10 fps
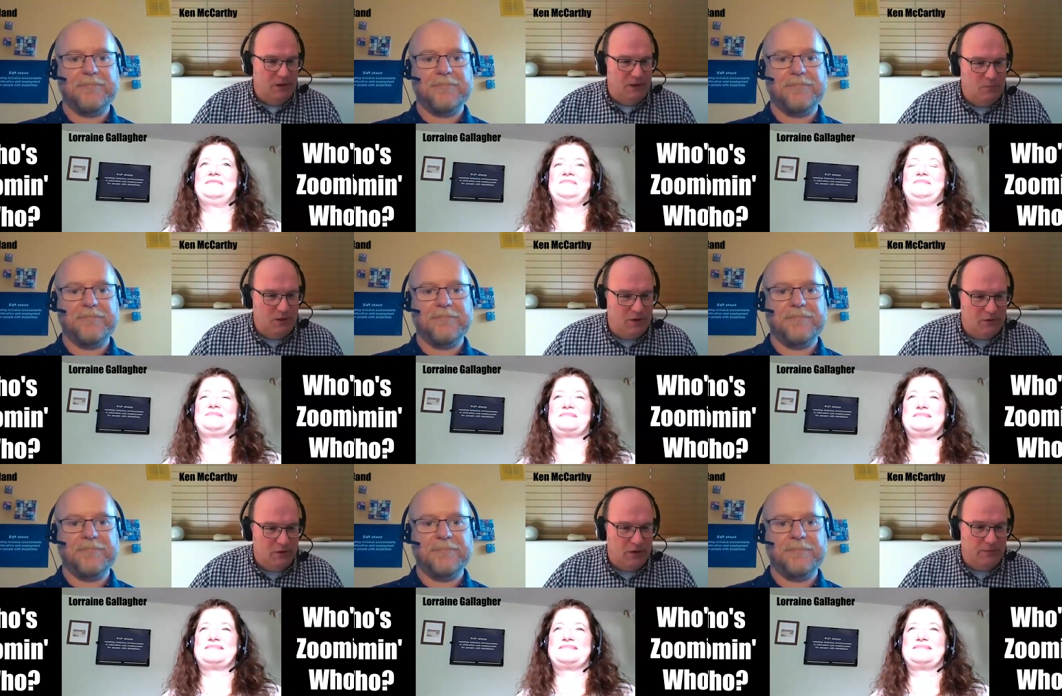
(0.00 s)
Speaker 1: we'll, we'll
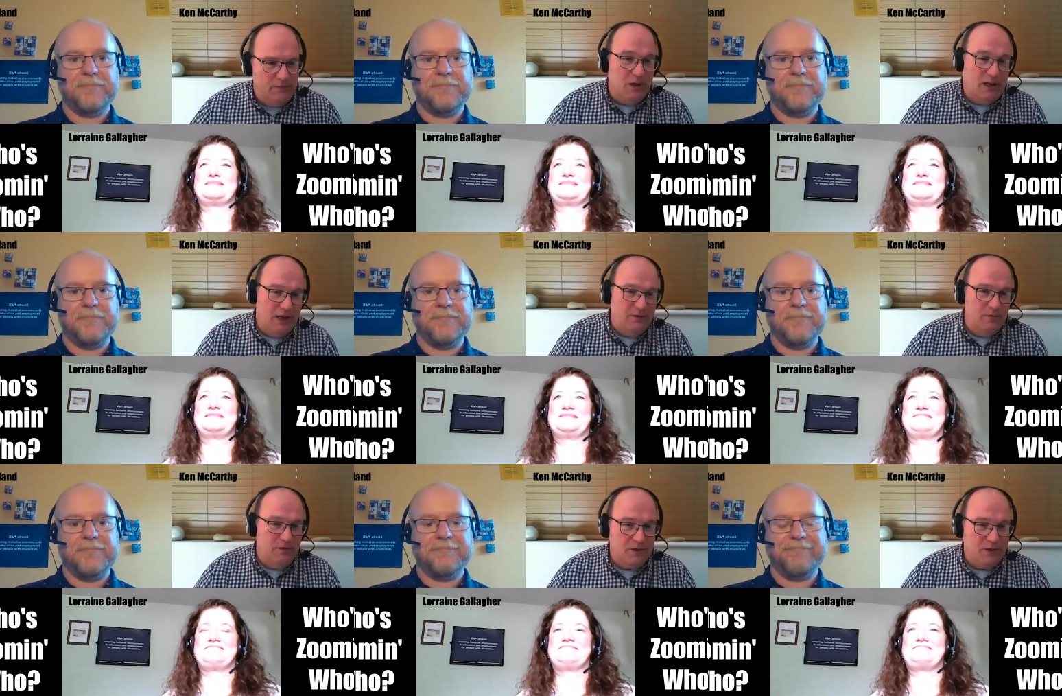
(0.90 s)
talk to Trevor. So I'll hand
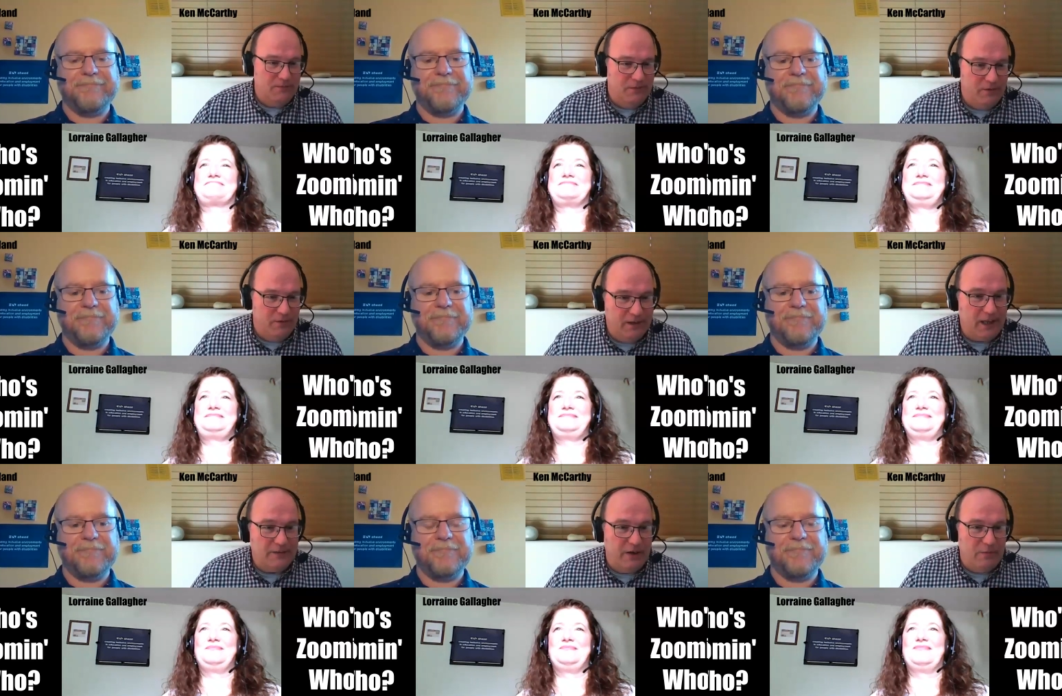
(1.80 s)
over to yourself, Lorraine, and
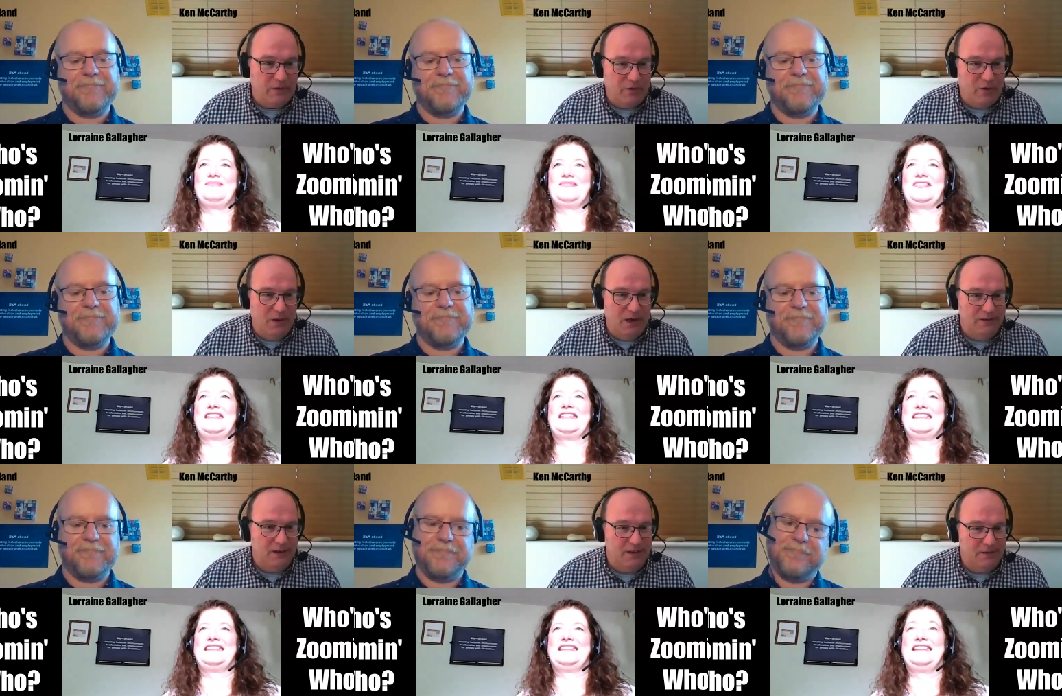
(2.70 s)
thanks very much for coming
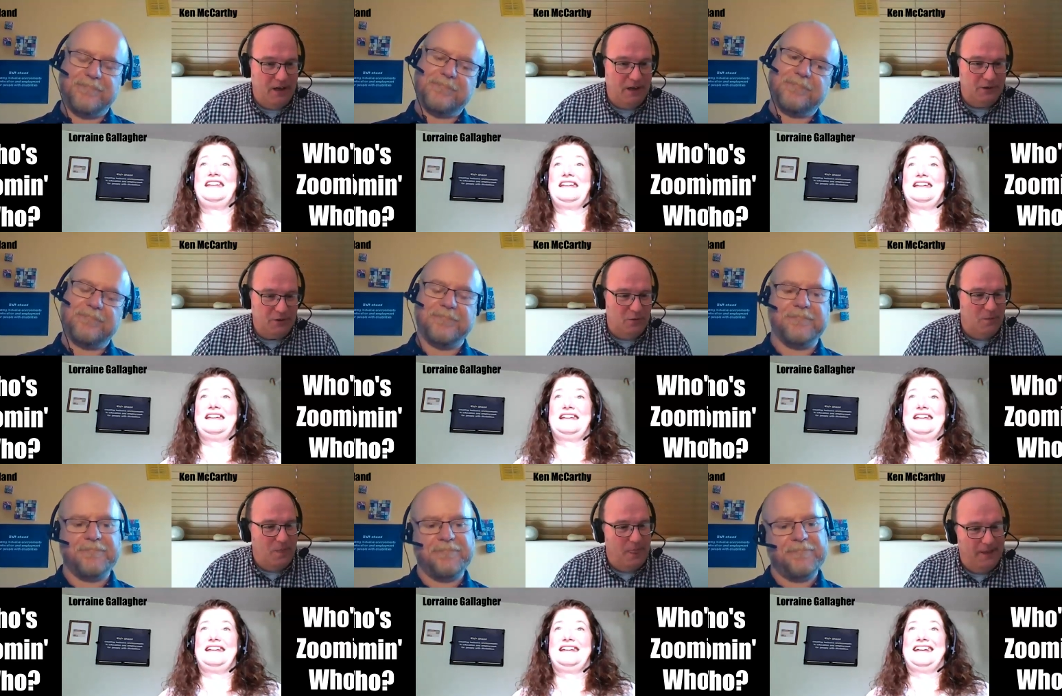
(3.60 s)
on the, on the show.
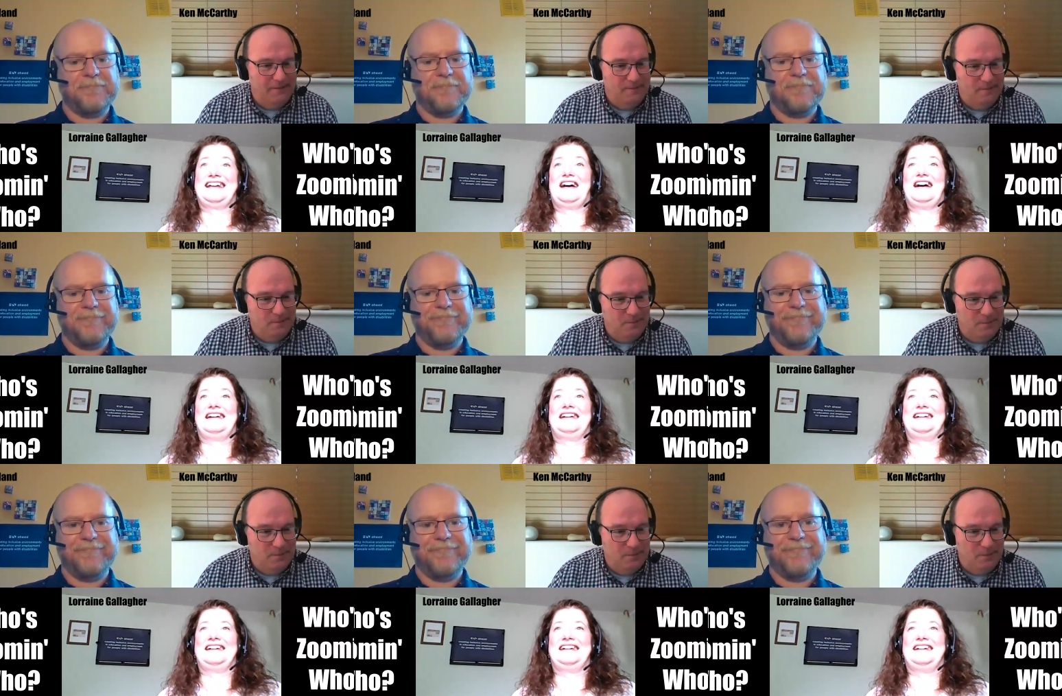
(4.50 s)

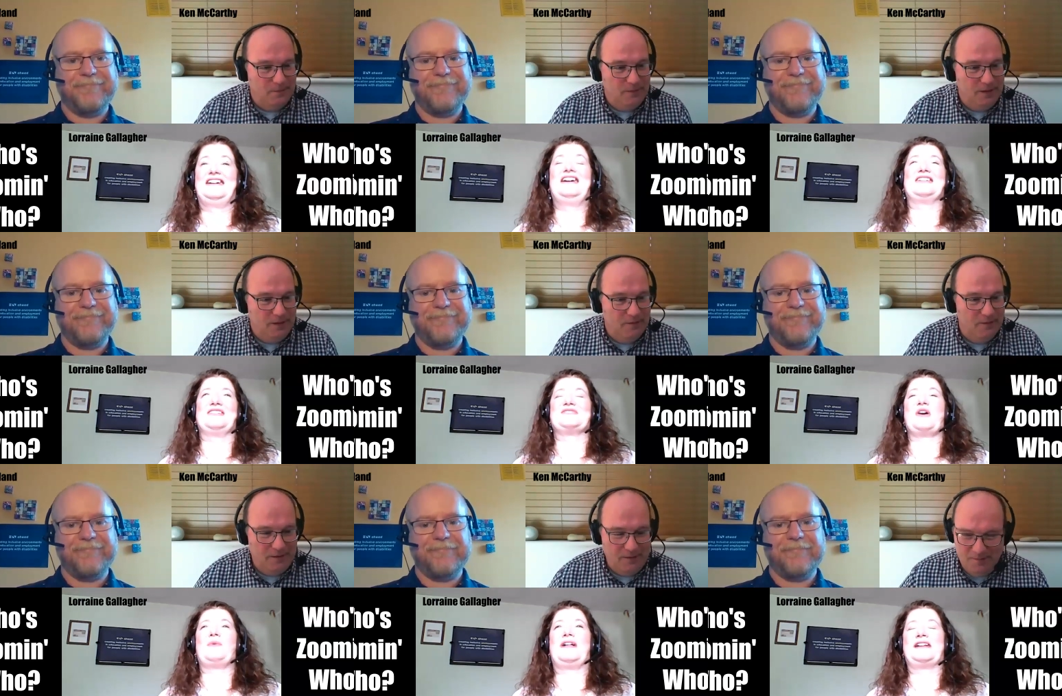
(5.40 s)
Speaker 2: Oh, you're
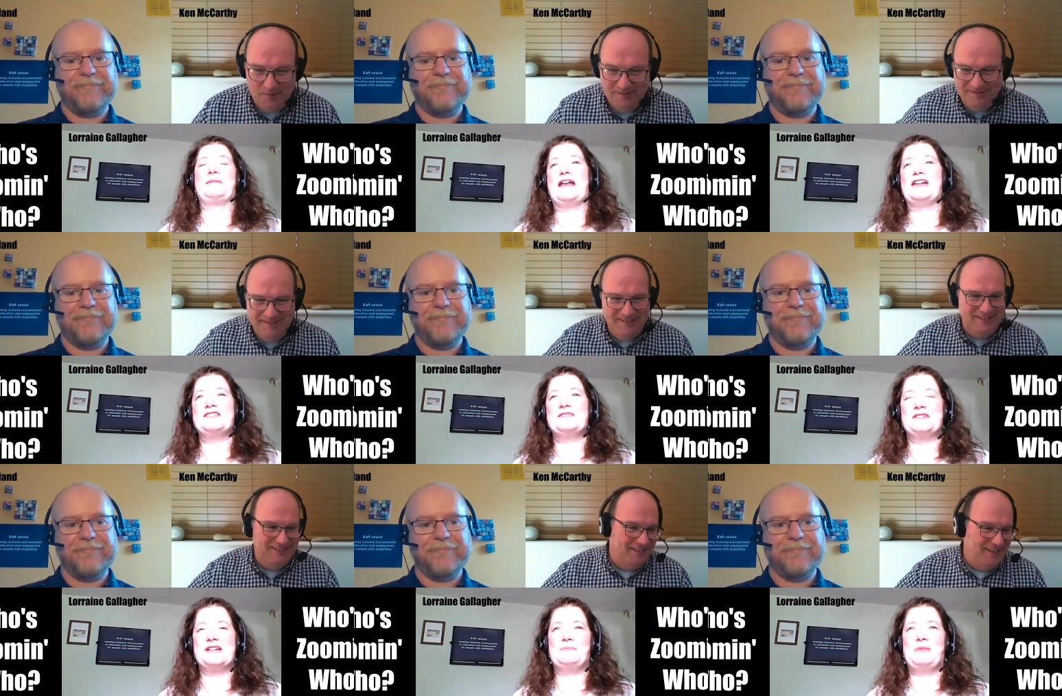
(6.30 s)
so welcome. And I just
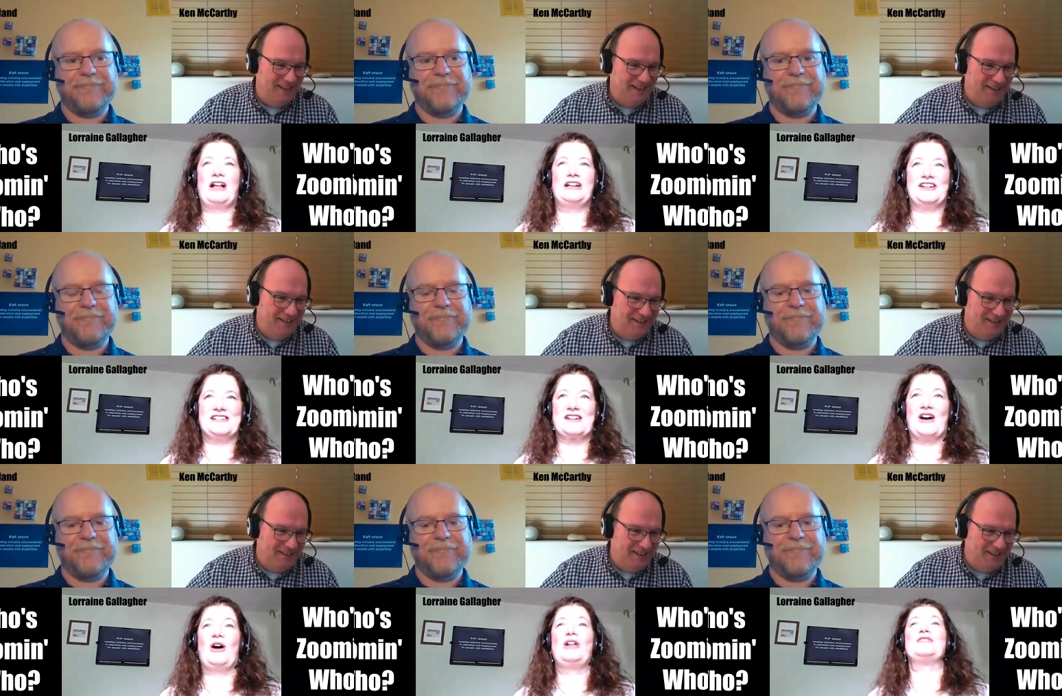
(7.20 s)
want to apologize to
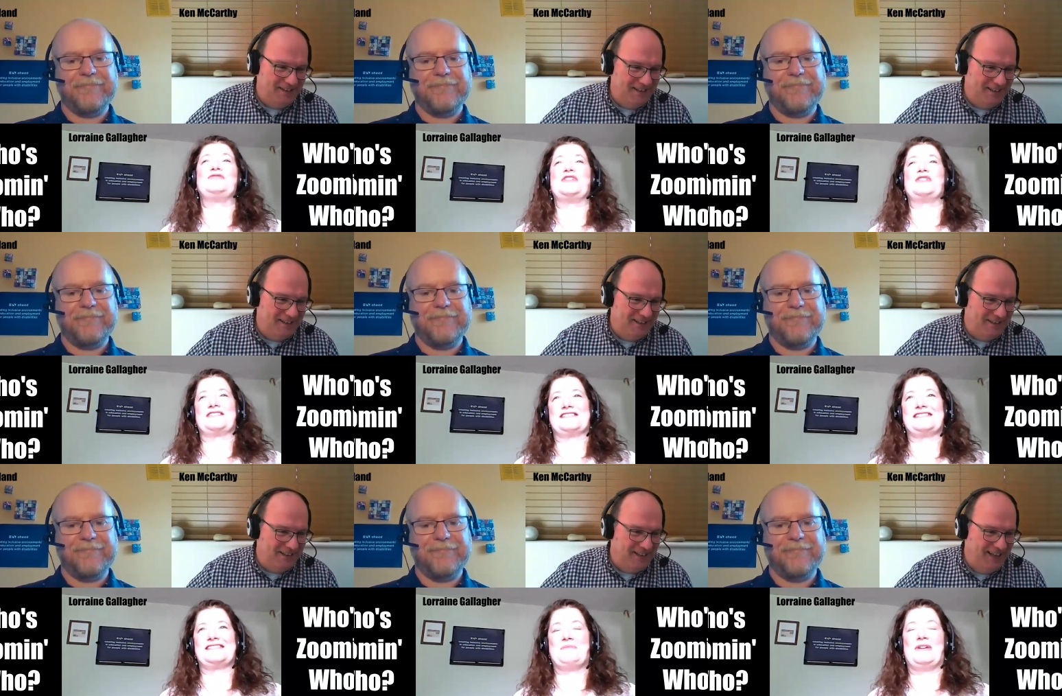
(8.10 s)
all the viewers
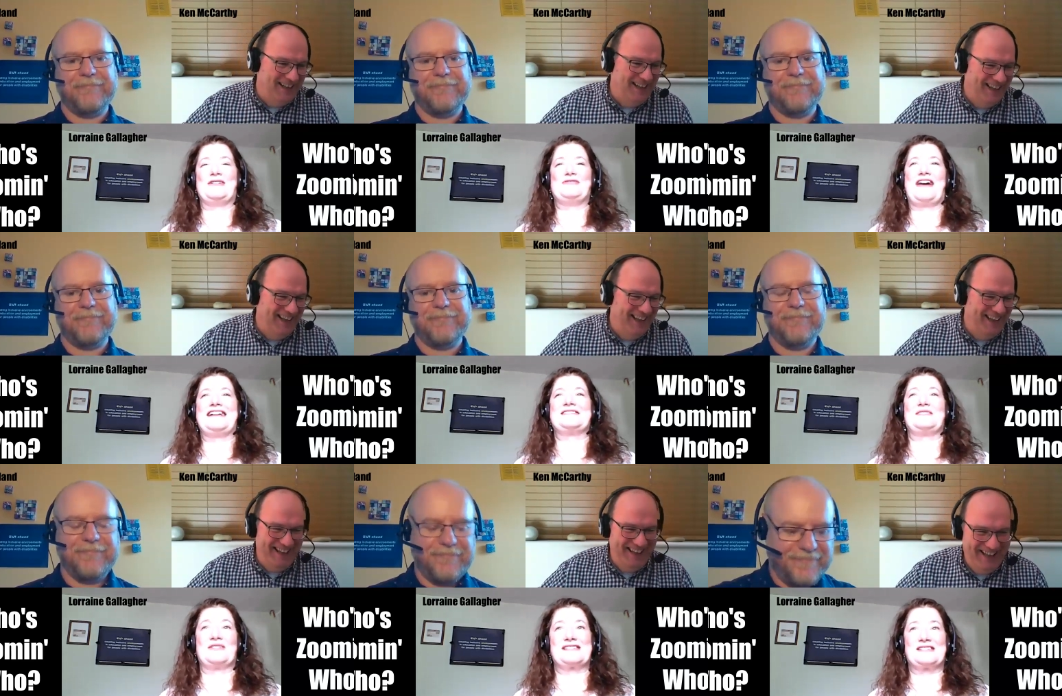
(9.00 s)
that my face
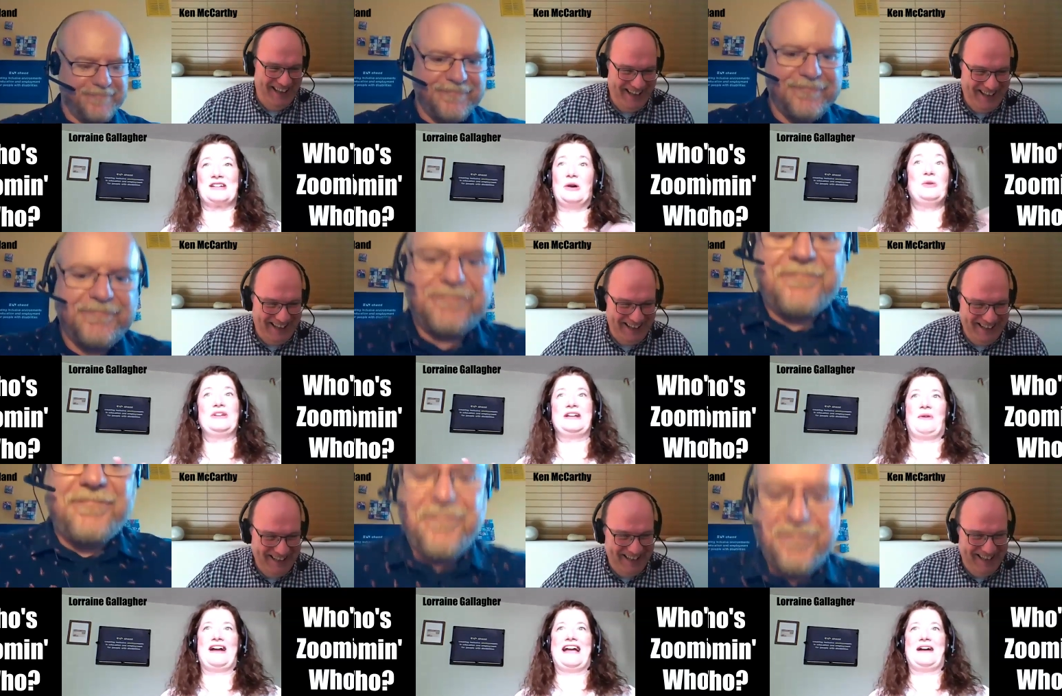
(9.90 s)
looks totally
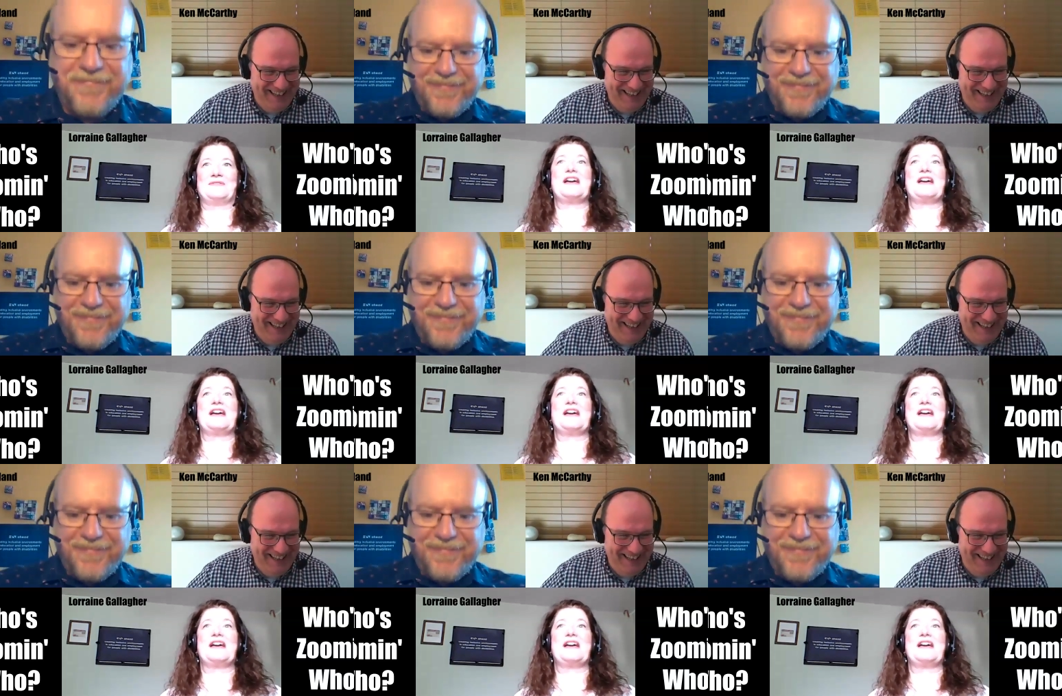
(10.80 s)
white out.